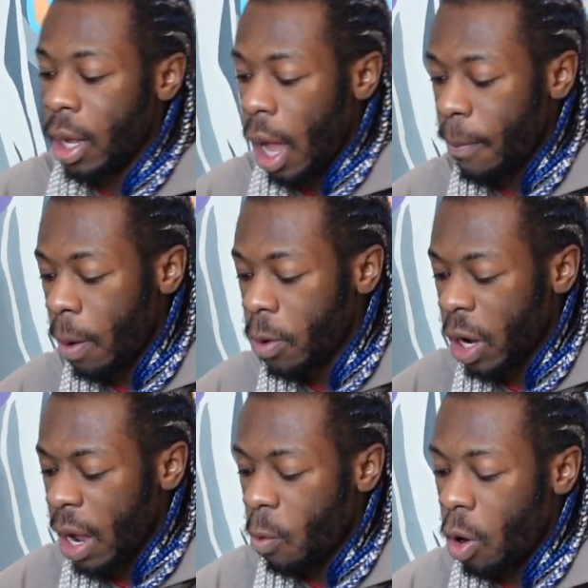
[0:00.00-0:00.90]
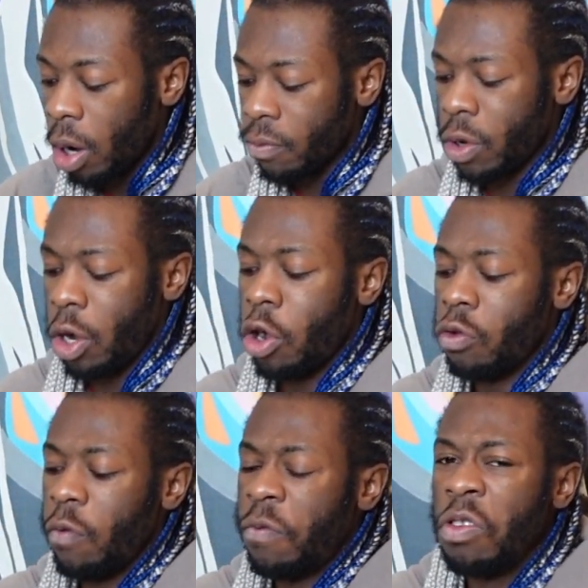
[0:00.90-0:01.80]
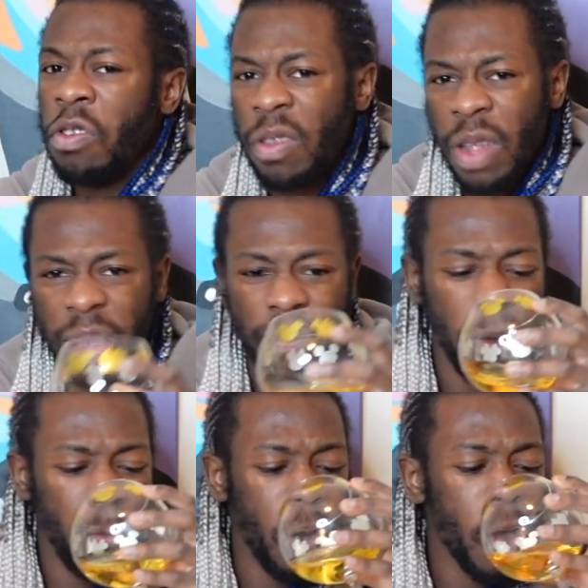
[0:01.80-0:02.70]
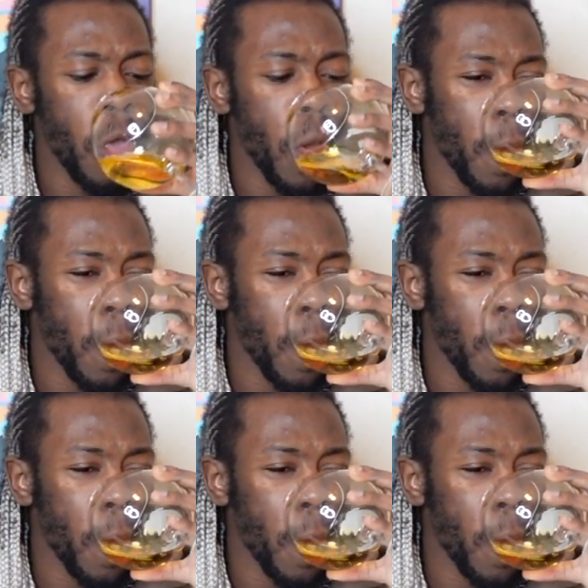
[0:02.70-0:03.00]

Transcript: I'm probably gonna get what? 100 views? That's about what?